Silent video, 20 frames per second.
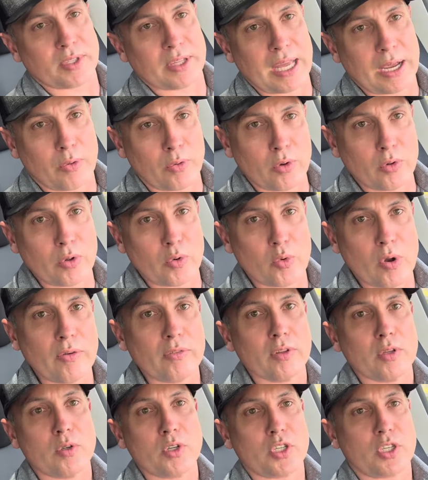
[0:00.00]
and that really
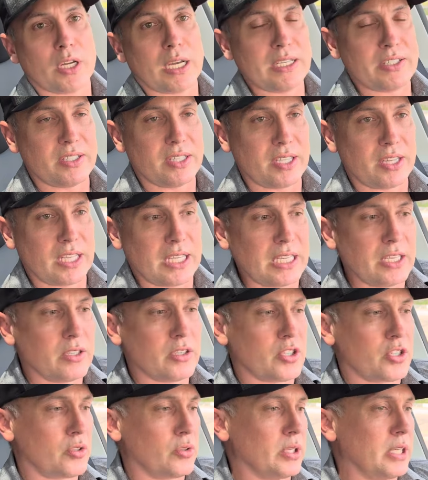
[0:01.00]
revolutionized the
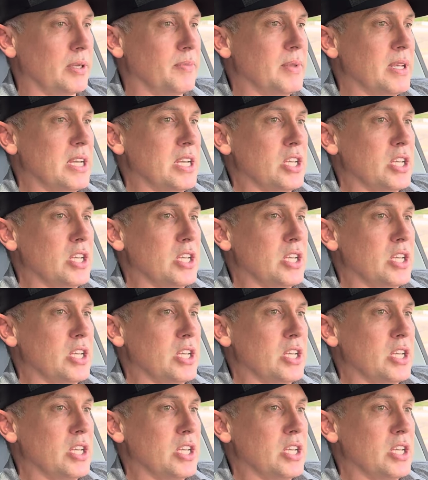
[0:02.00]
industry